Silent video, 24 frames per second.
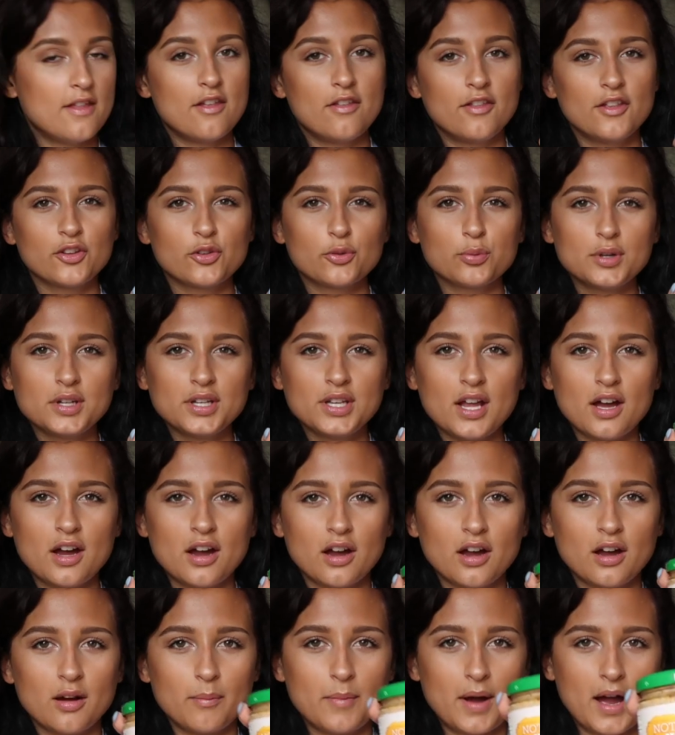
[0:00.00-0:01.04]
And then this one
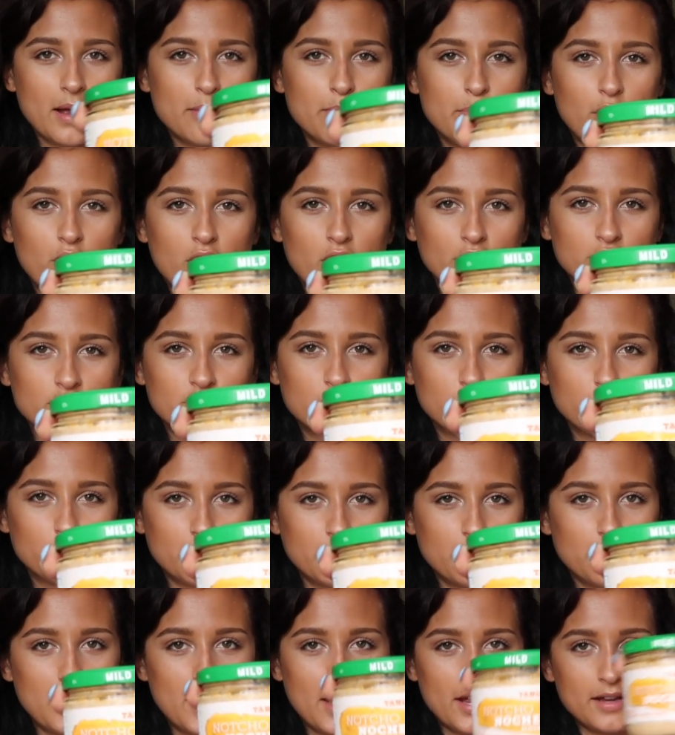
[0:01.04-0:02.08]
I bought
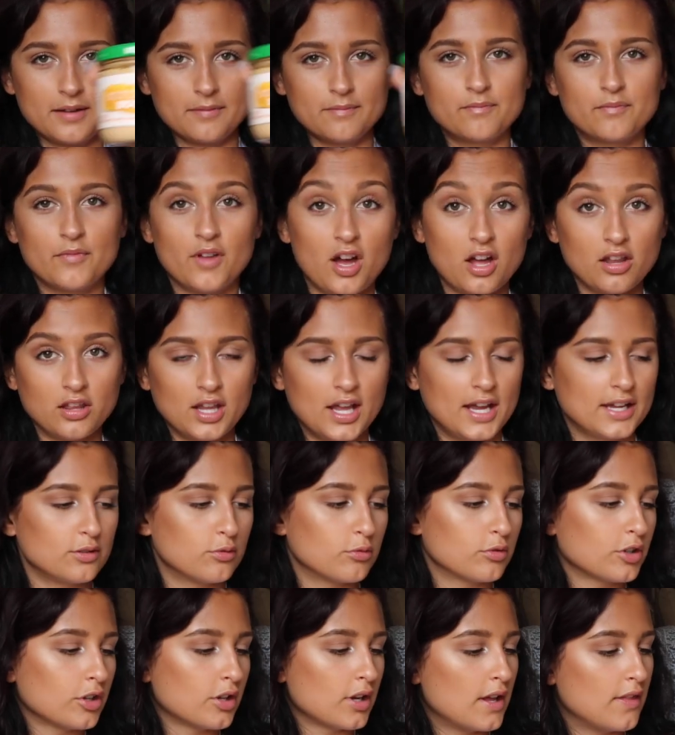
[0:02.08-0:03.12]
with my online
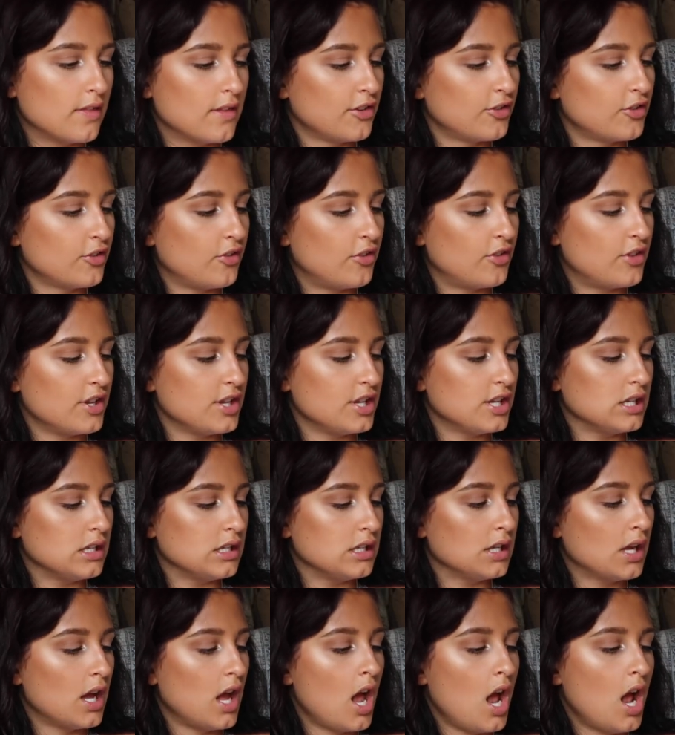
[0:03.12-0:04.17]
order, and this is
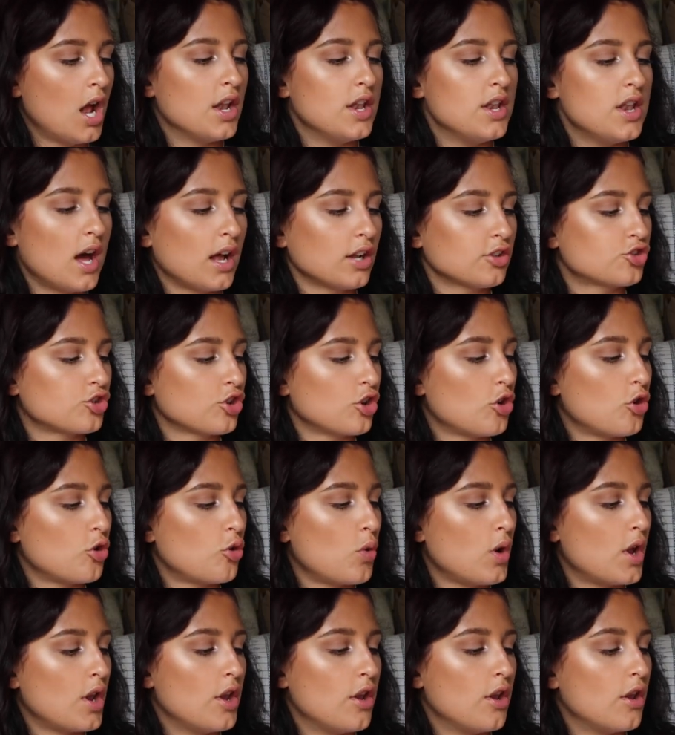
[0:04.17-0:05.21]
the
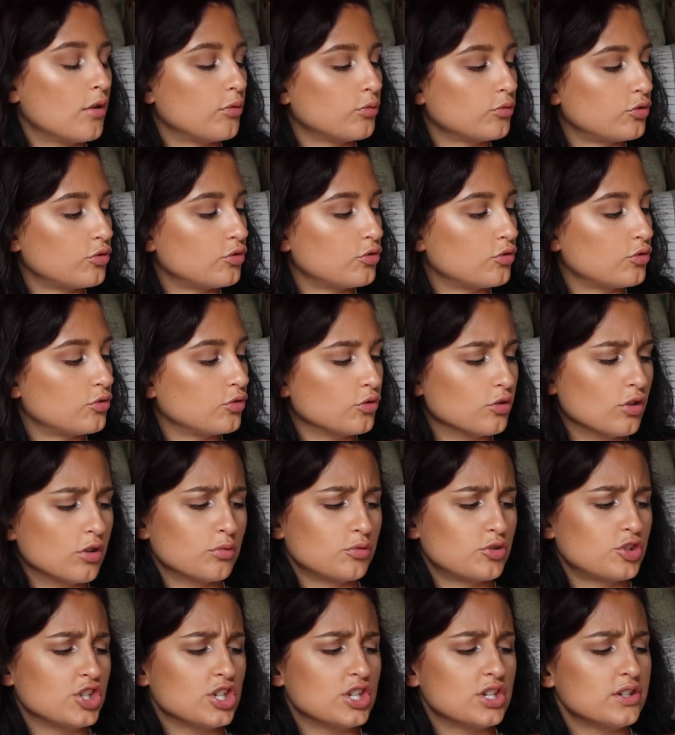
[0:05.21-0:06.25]
nacho
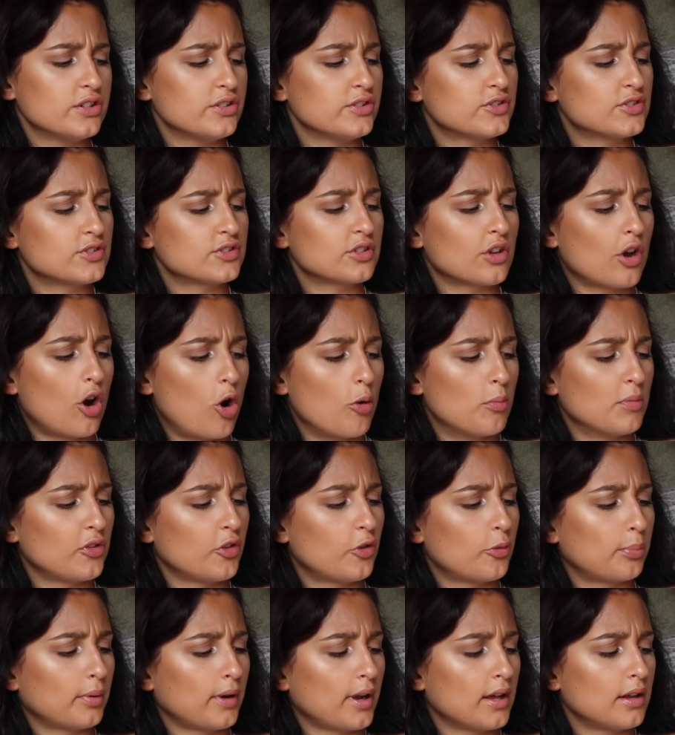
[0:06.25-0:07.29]
no cheese
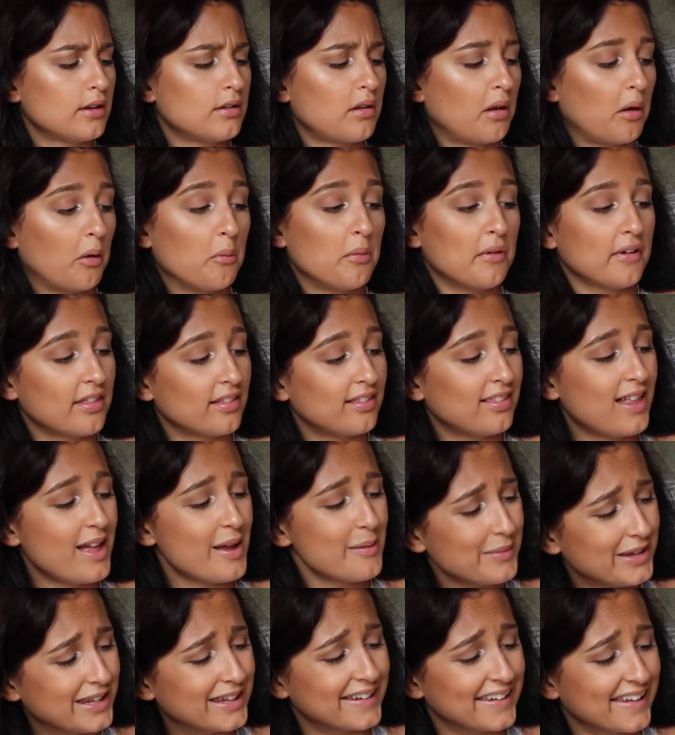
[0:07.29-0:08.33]
almond spread with
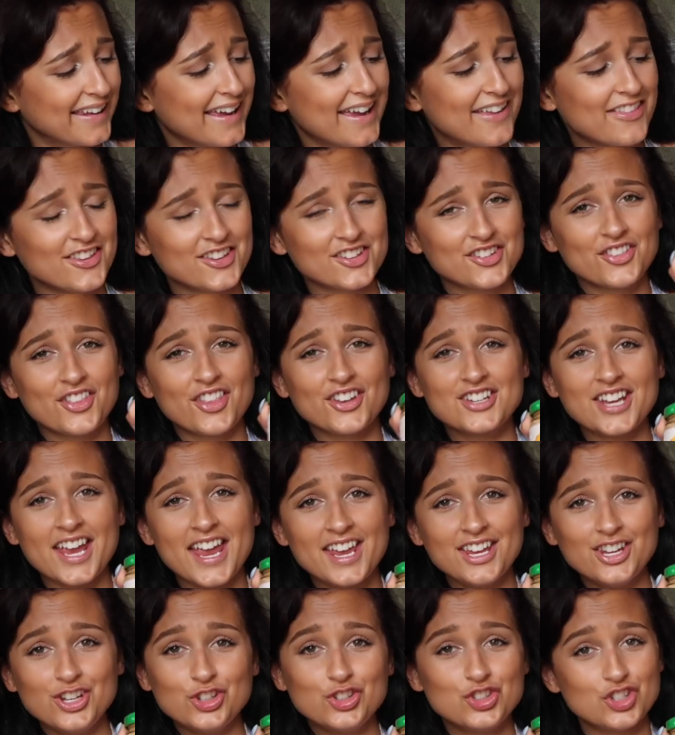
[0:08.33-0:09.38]
lemon, and this is the
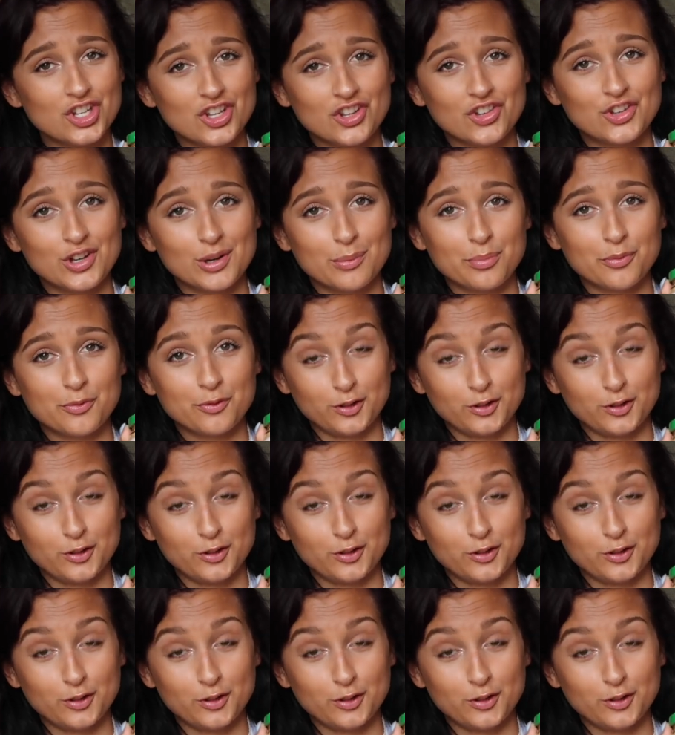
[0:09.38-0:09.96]
tangy cheese dip